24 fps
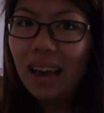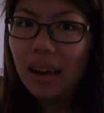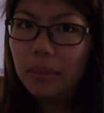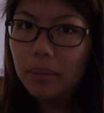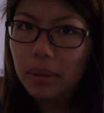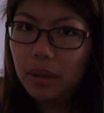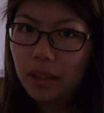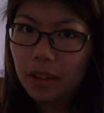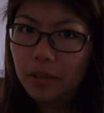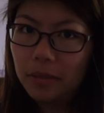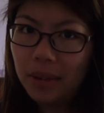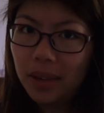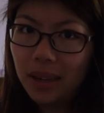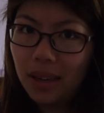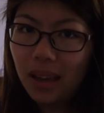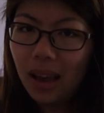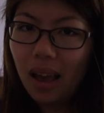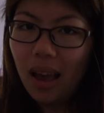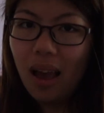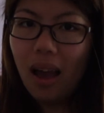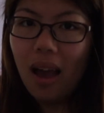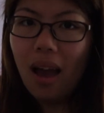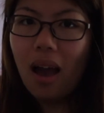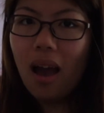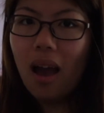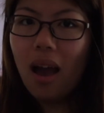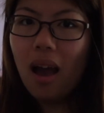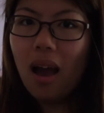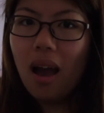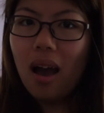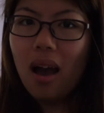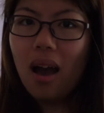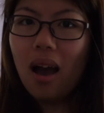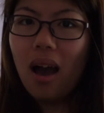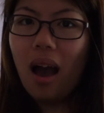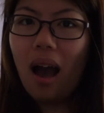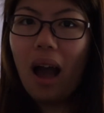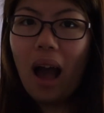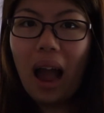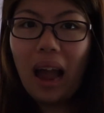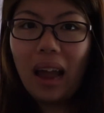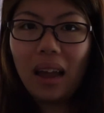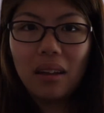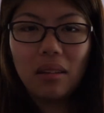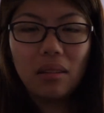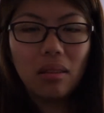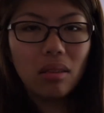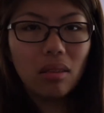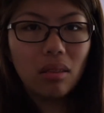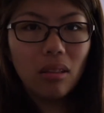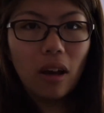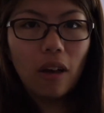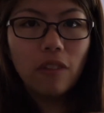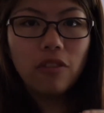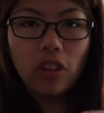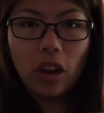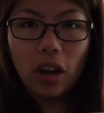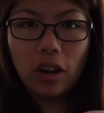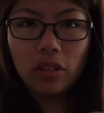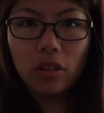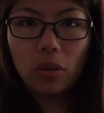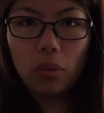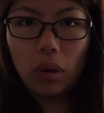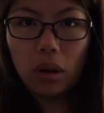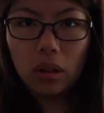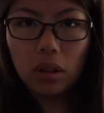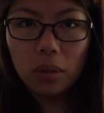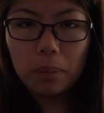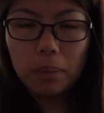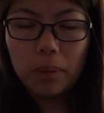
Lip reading: believe me, I love checking the weather,